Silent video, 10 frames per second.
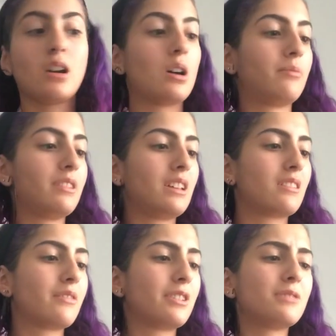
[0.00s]
Hopefully,
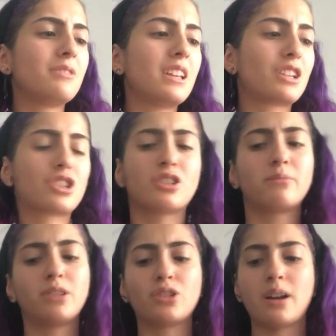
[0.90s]
the first one like should
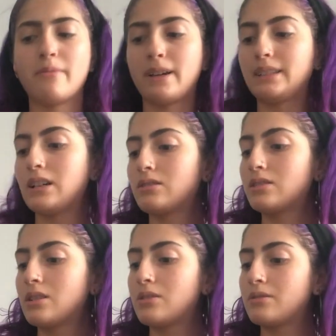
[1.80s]
be dry by now,
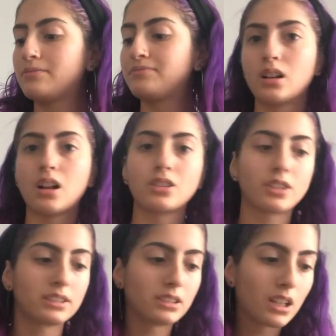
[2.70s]
so I'll
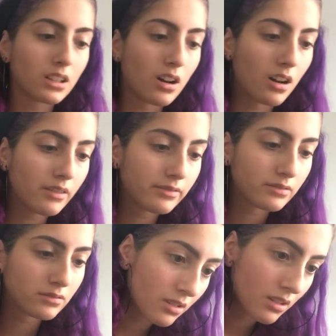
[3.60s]
try to take it off.
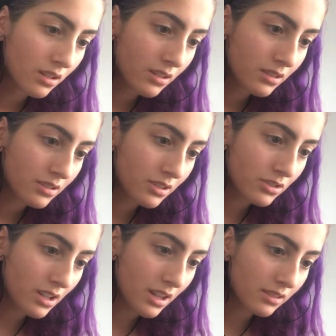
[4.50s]
She's
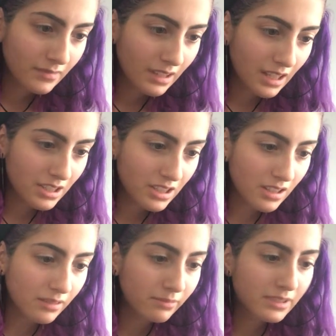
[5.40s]
dry. Okay, she's
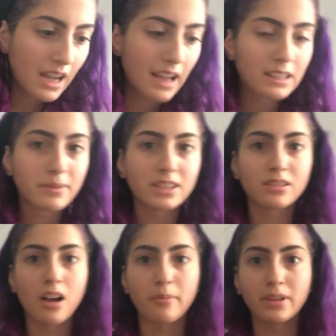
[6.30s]
a tiny bit
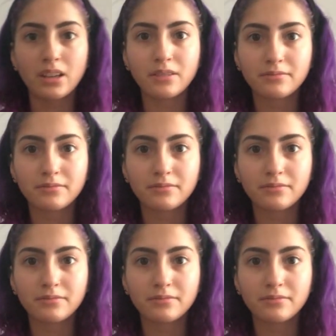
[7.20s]
sloppy.